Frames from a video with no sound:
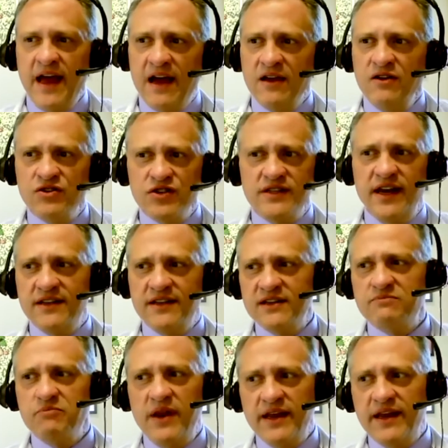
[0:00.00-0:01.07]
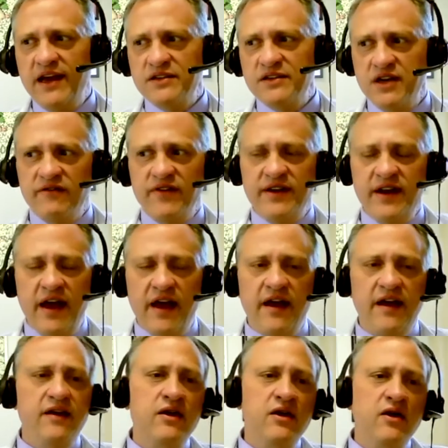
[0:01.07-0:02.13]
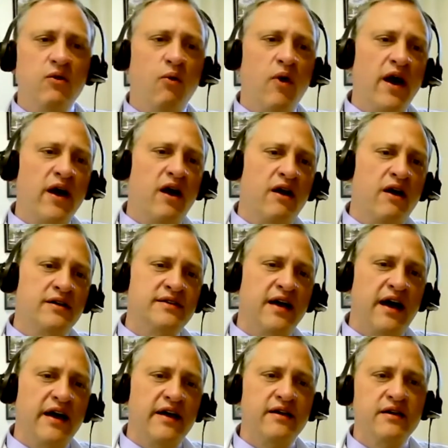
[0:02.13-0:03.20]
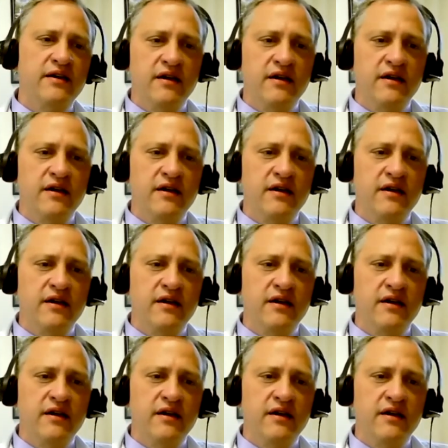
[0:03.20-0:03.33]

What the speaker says: usually take this medication every day. Why aren't I?